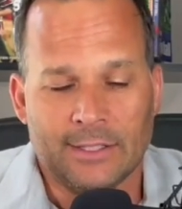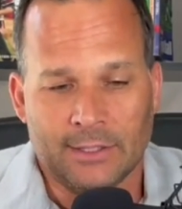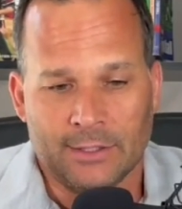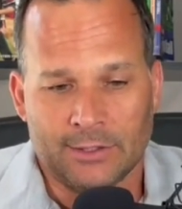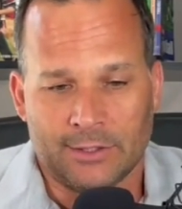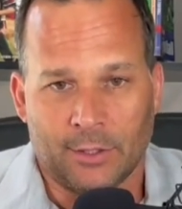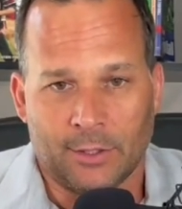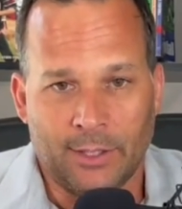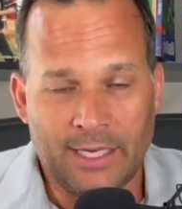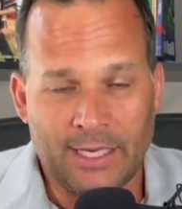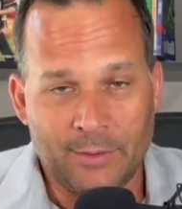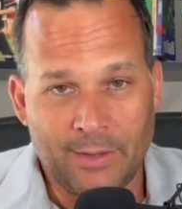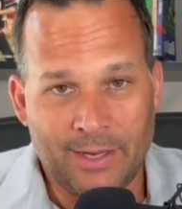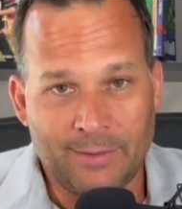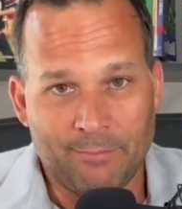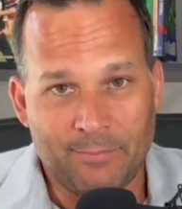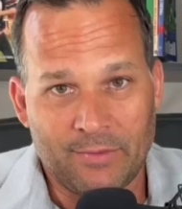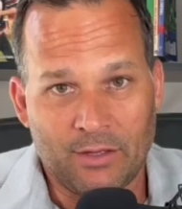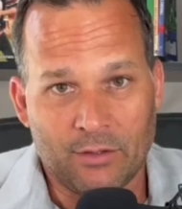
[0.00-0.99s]
So
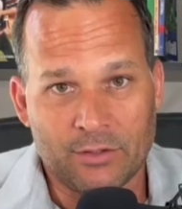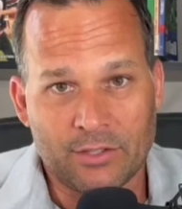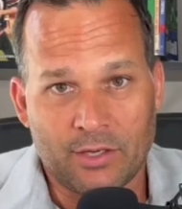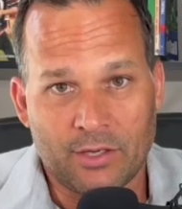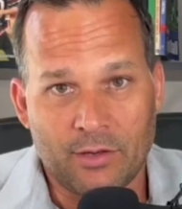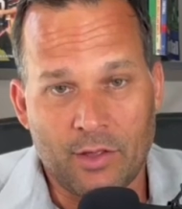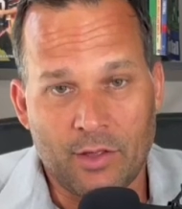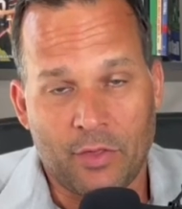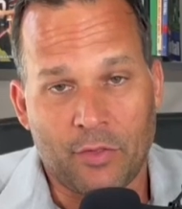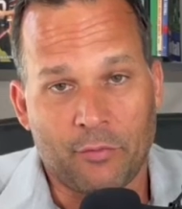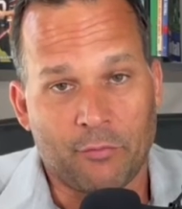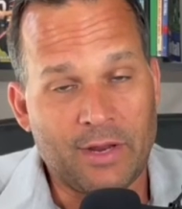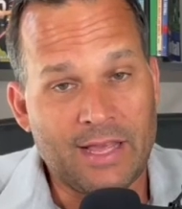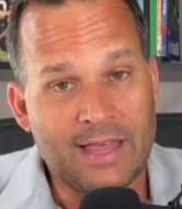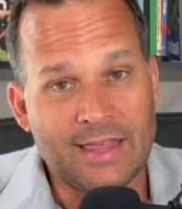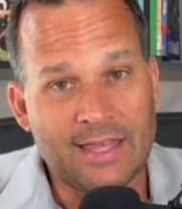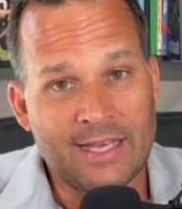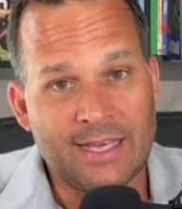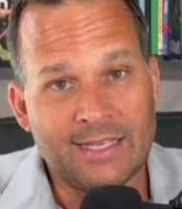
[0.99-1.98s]
anyway, those are the 3
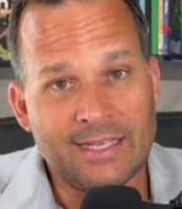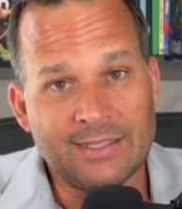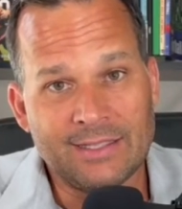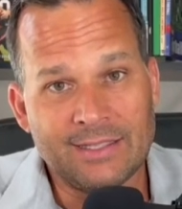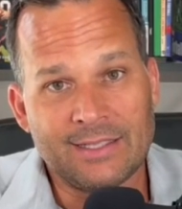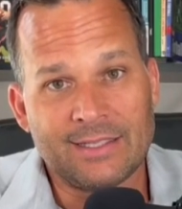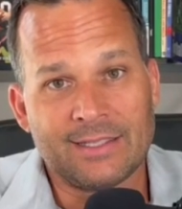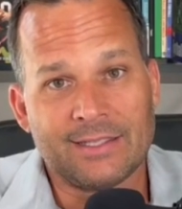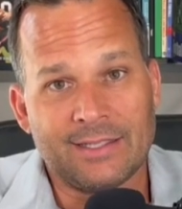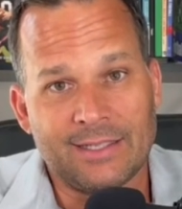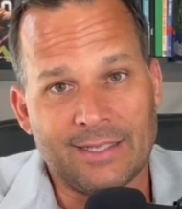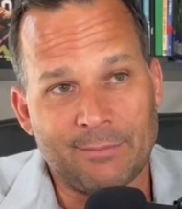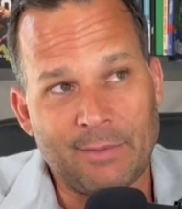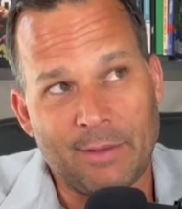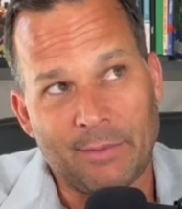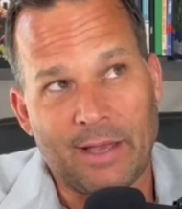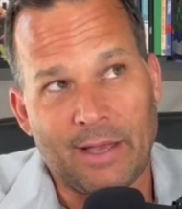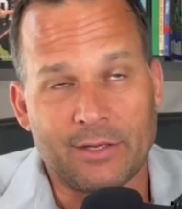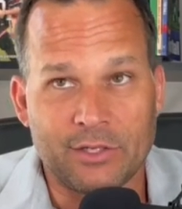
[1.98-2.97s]
things,
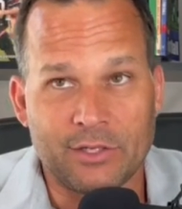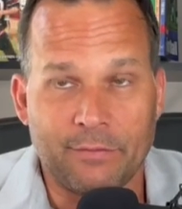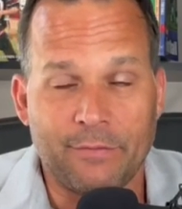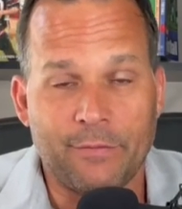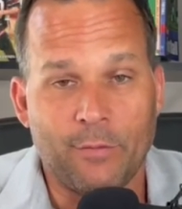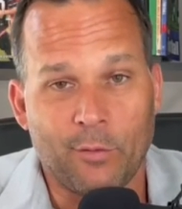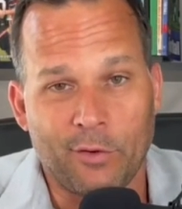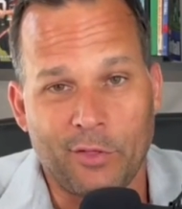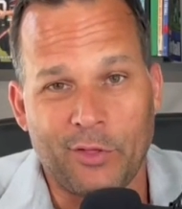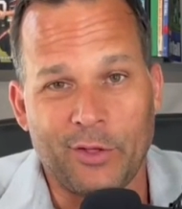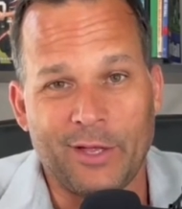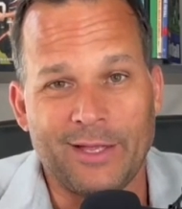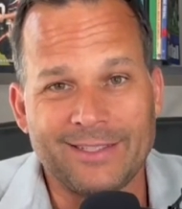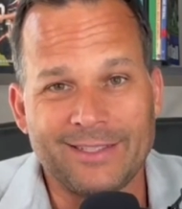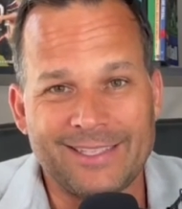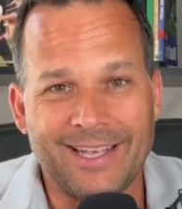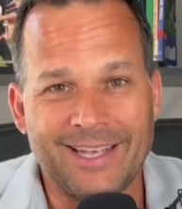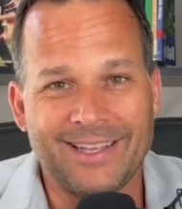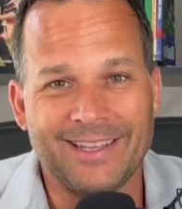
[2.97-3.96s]
maybe actually 4
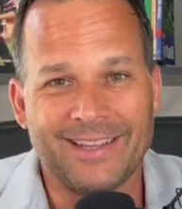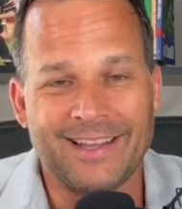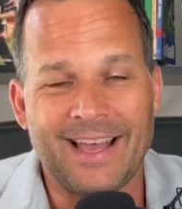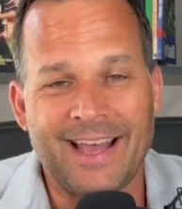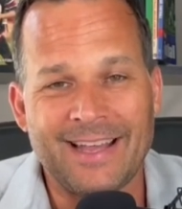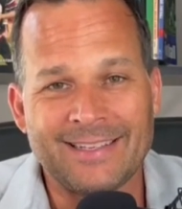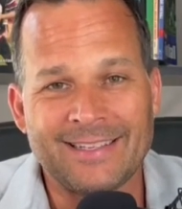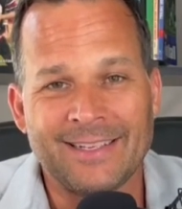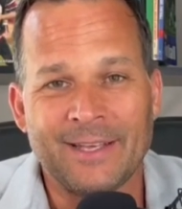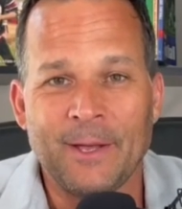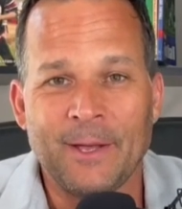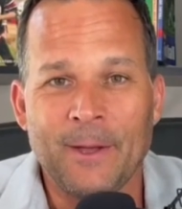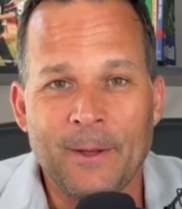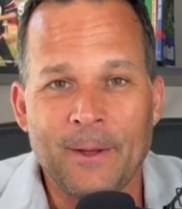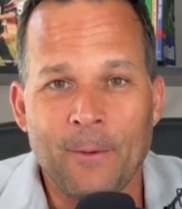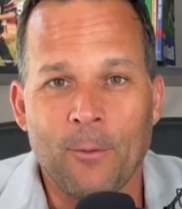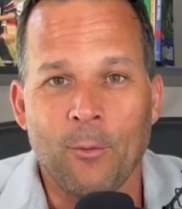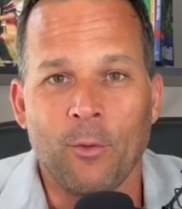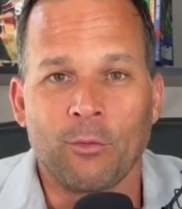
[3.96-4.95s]
things that
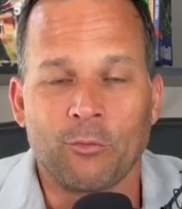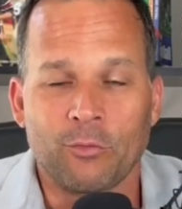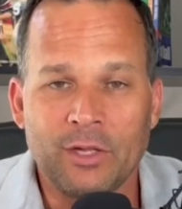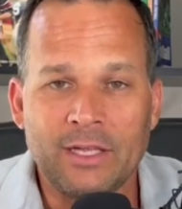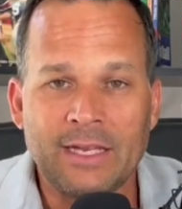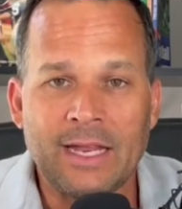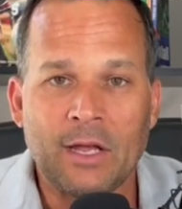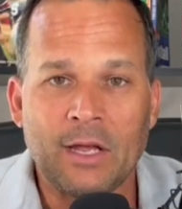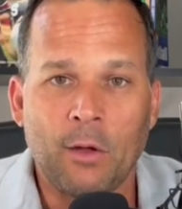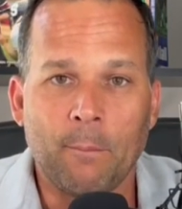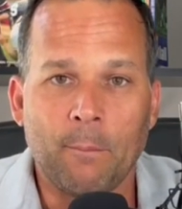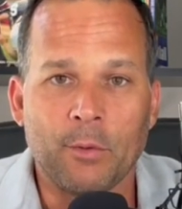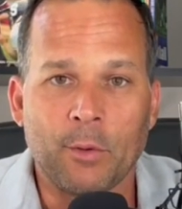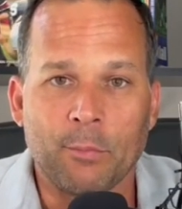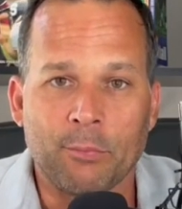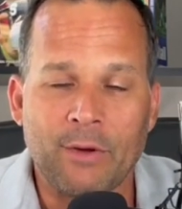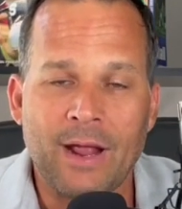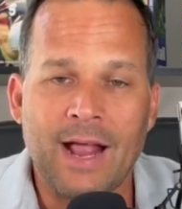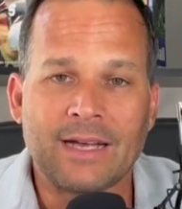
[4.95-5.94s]
will really help your
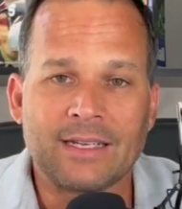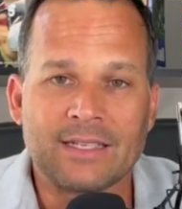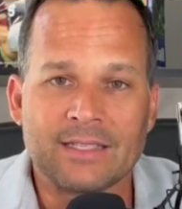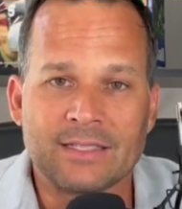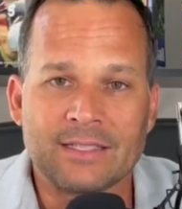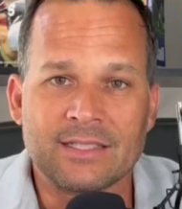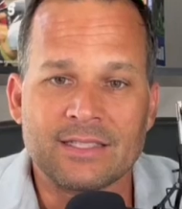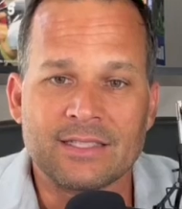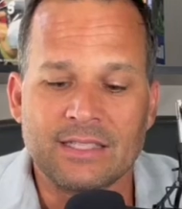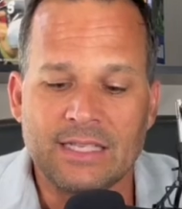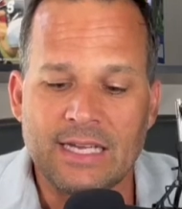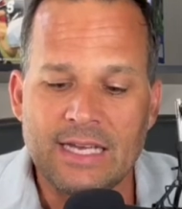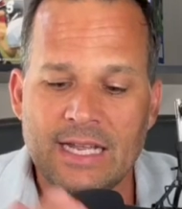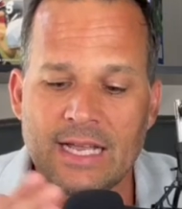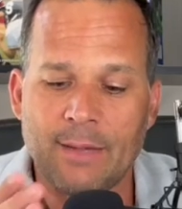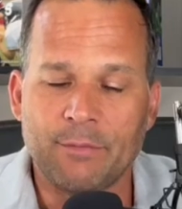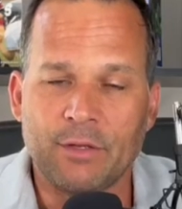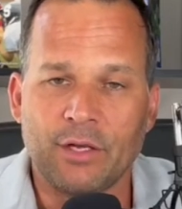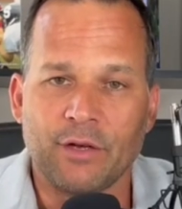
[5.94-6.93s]
practices leading
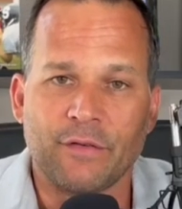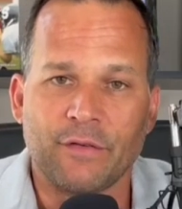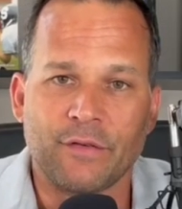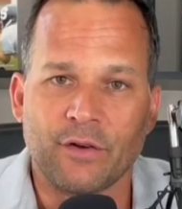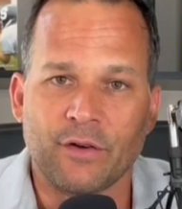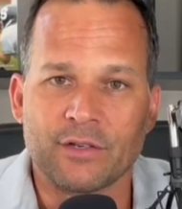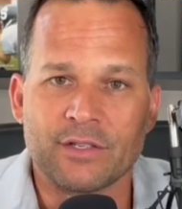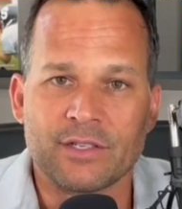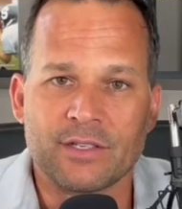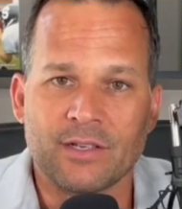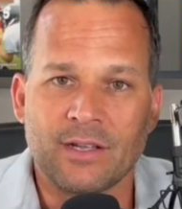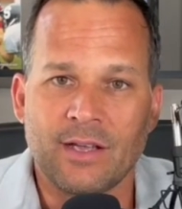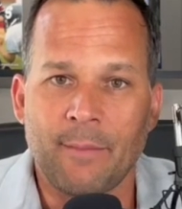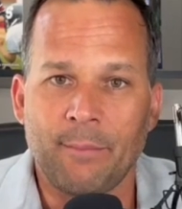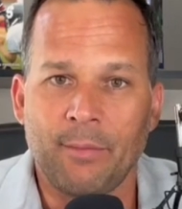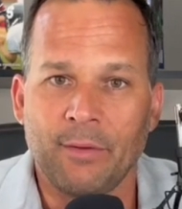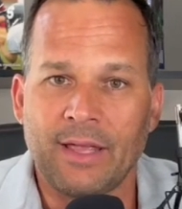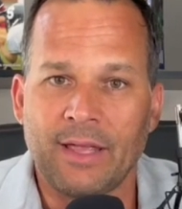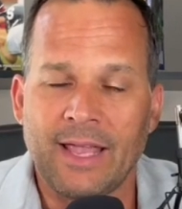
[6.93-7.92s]
up to your first
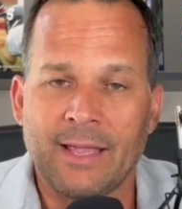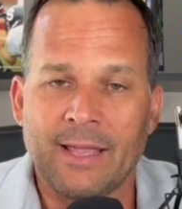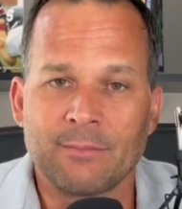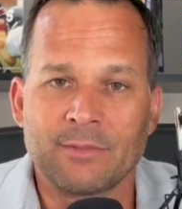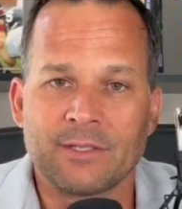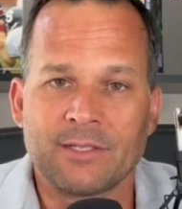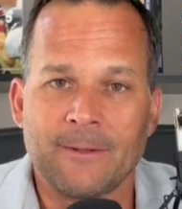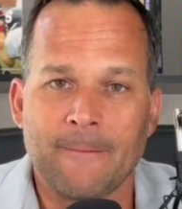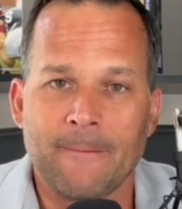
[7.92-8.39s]
couple games